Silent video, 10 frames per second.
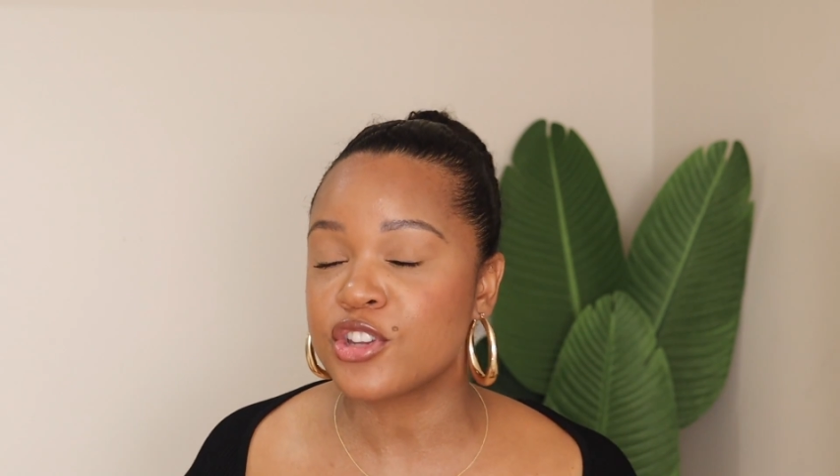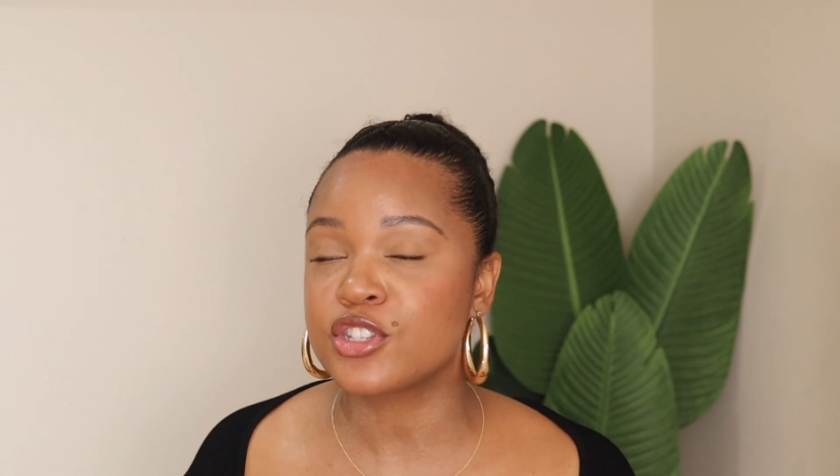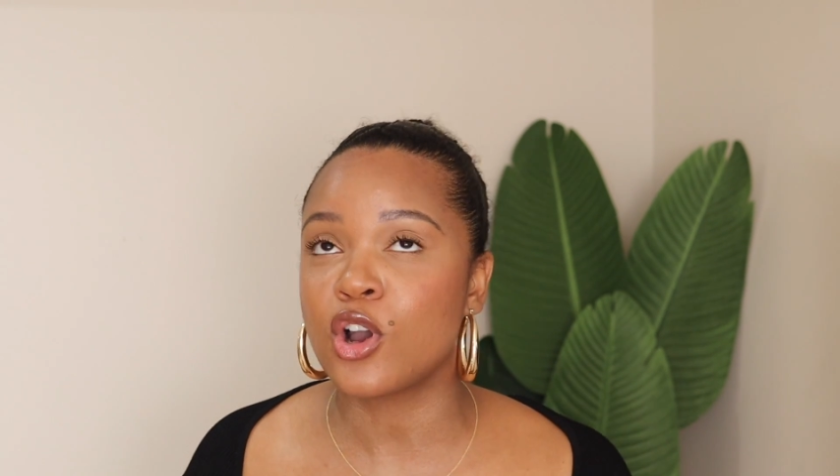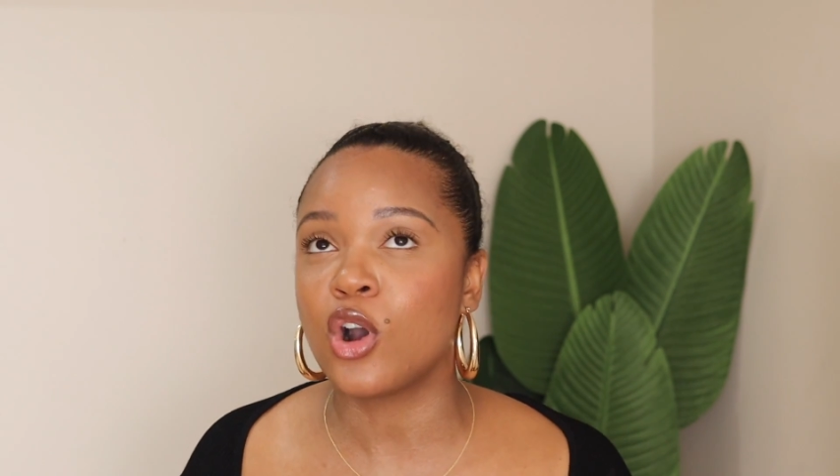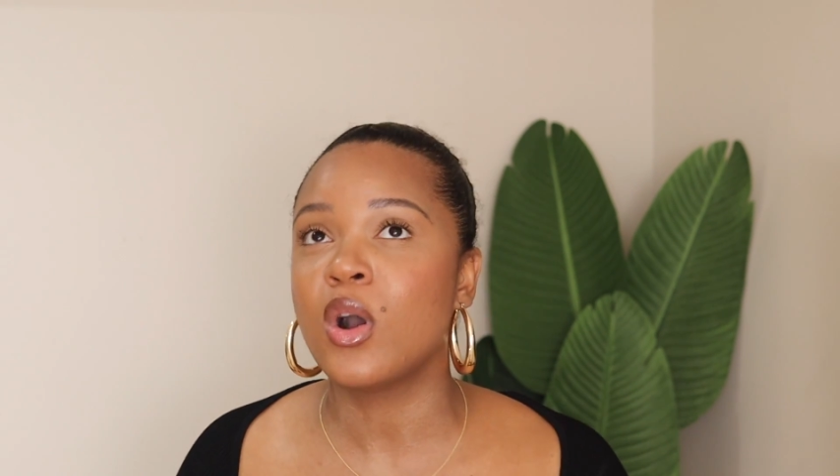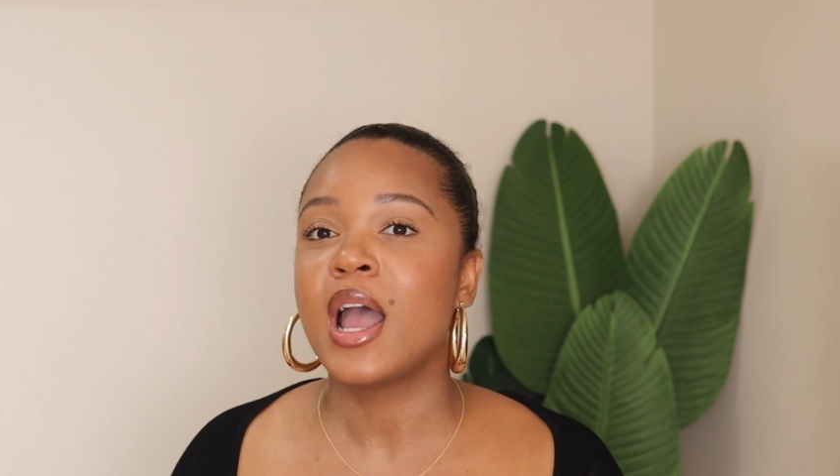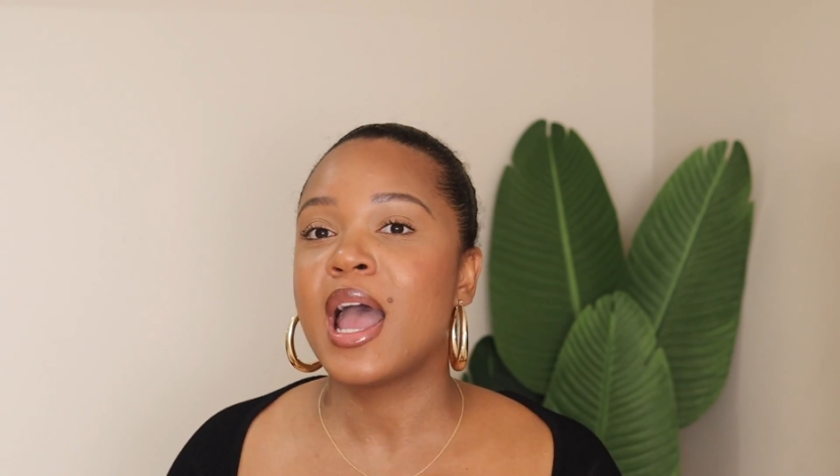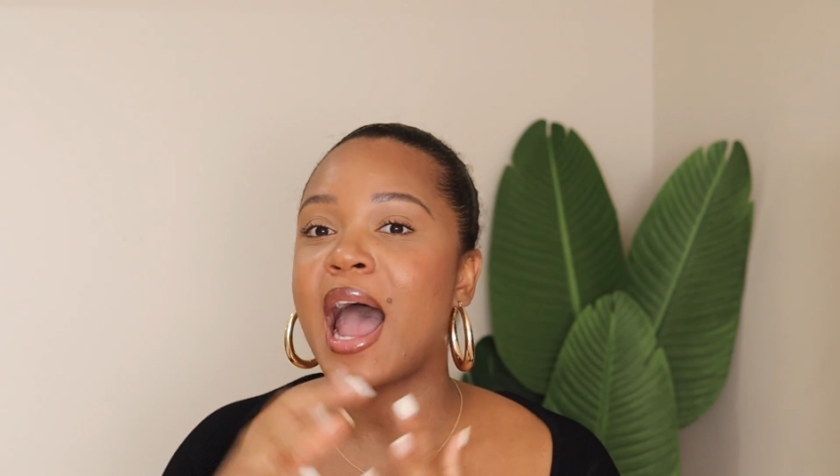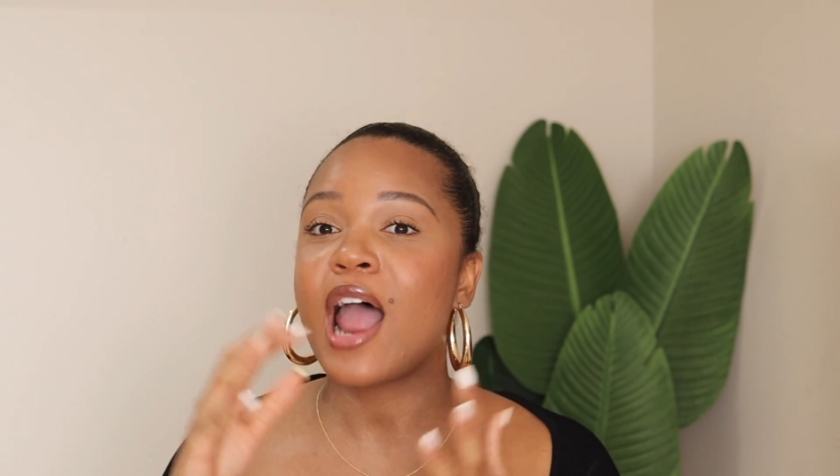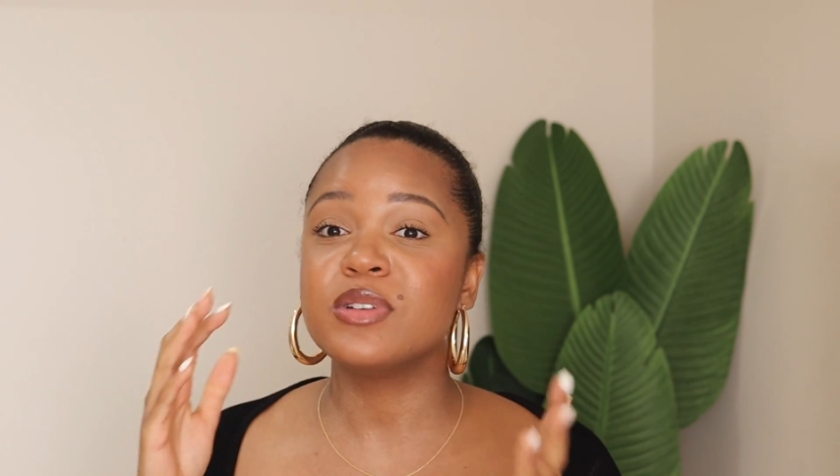so
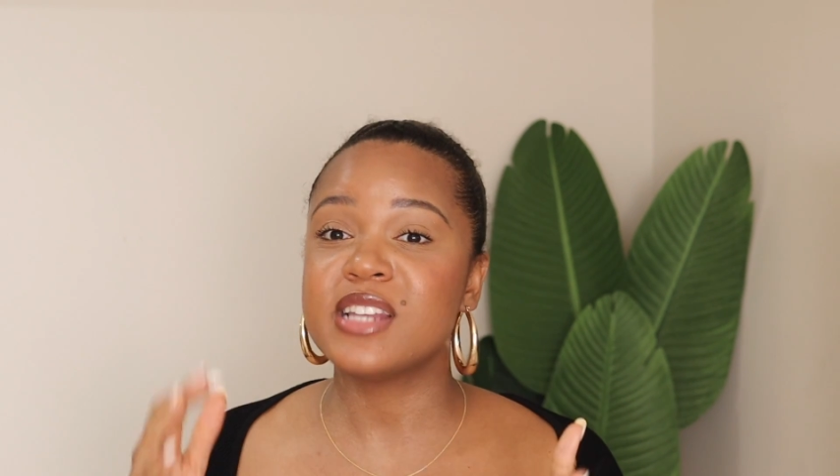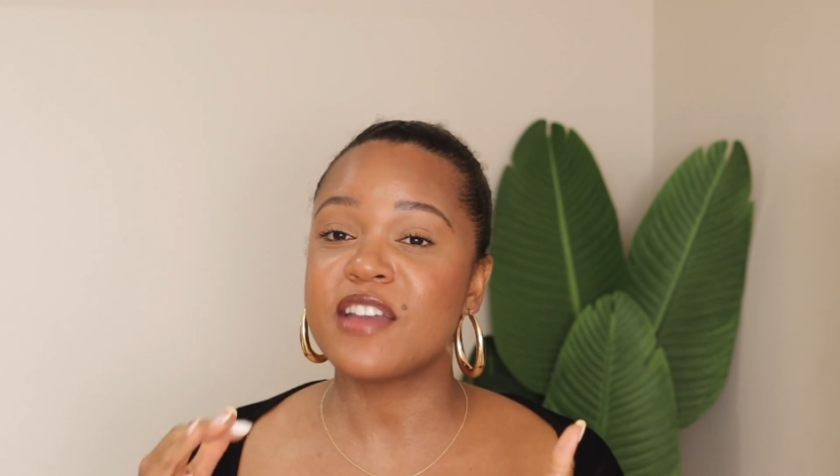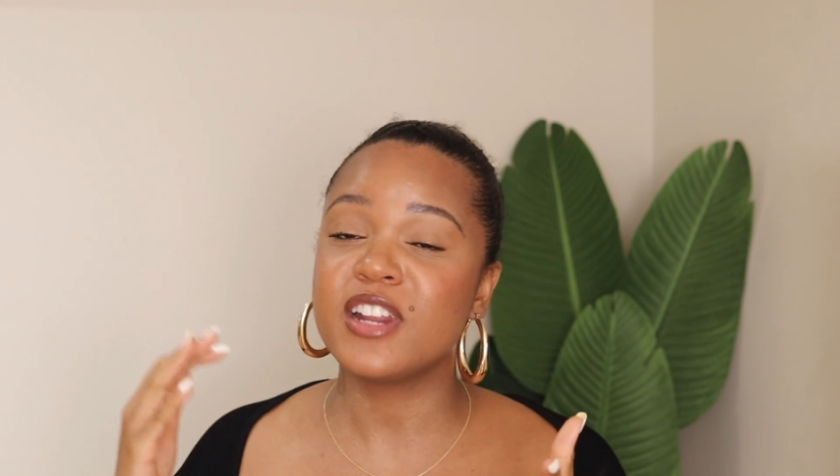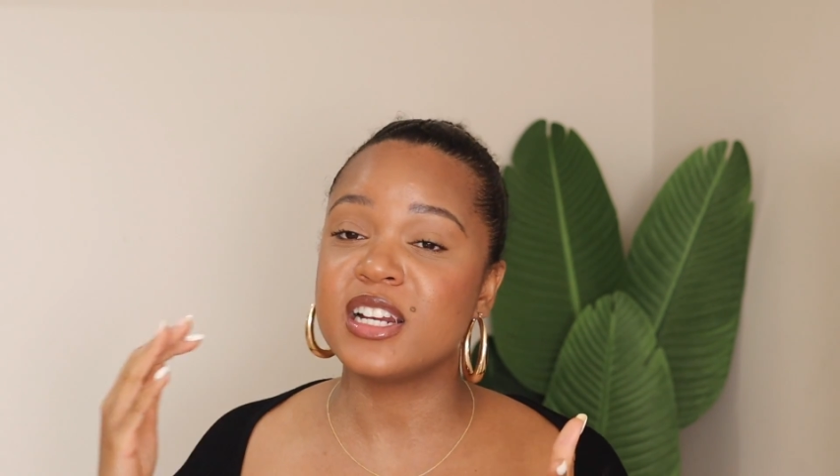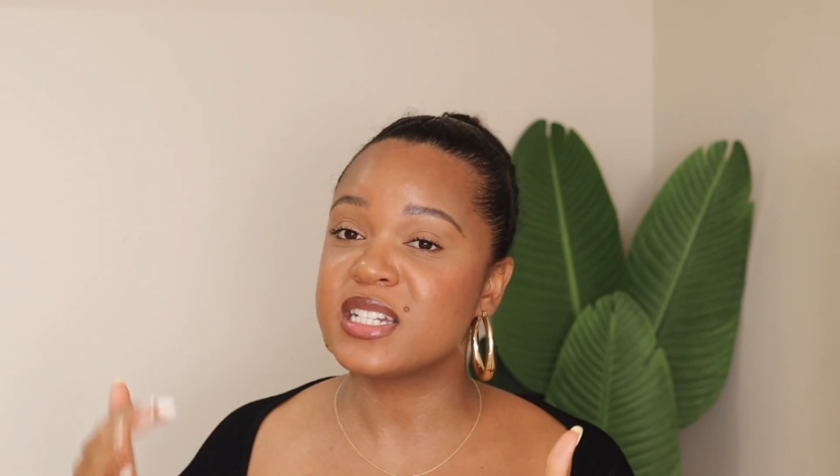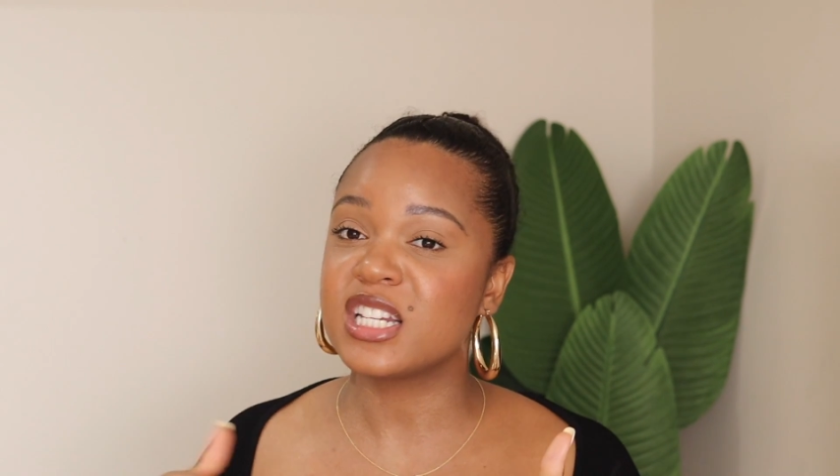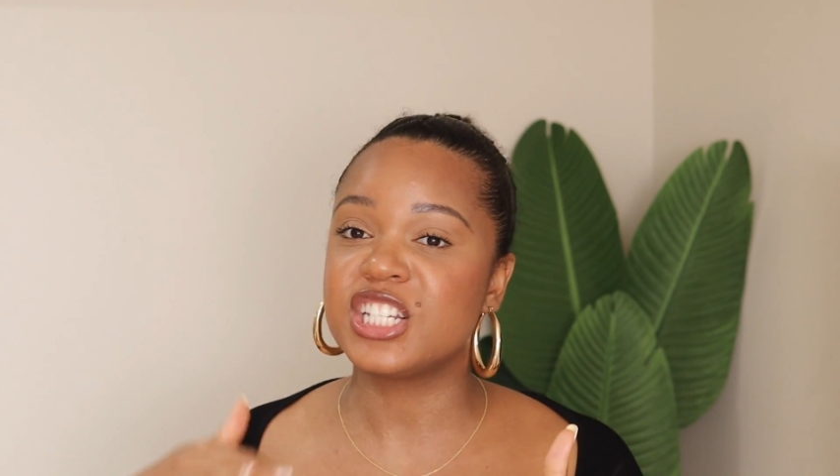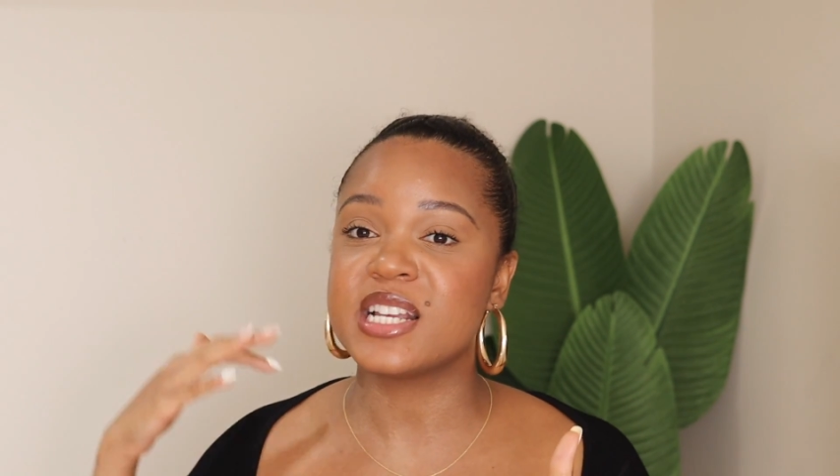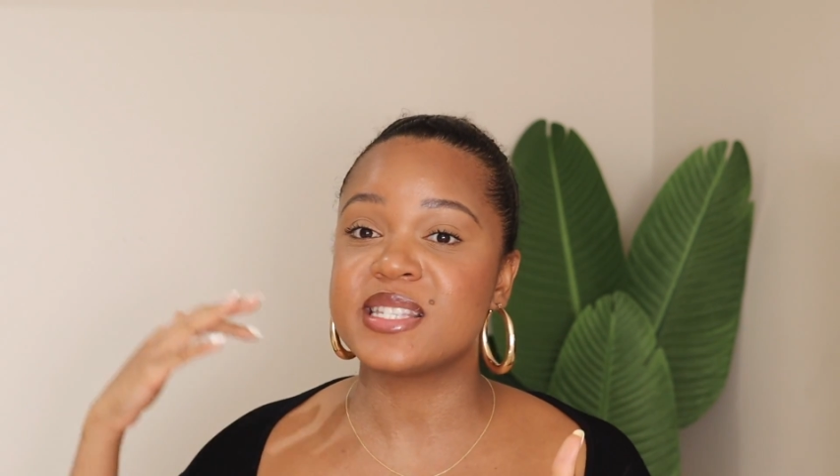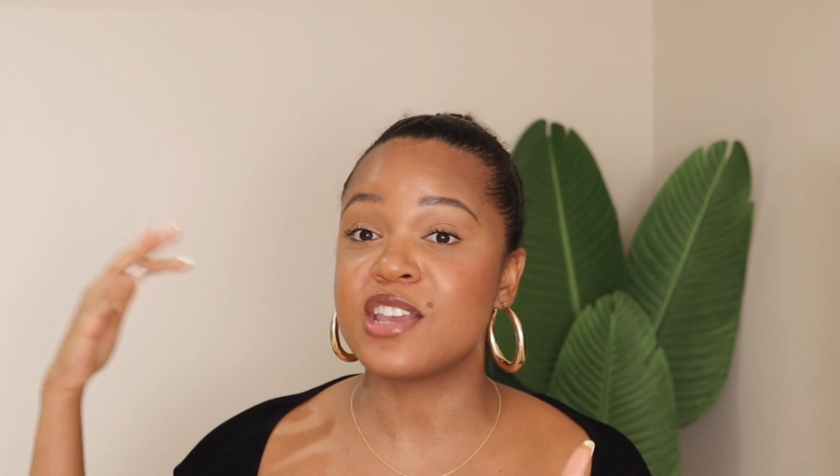I would definitely suggest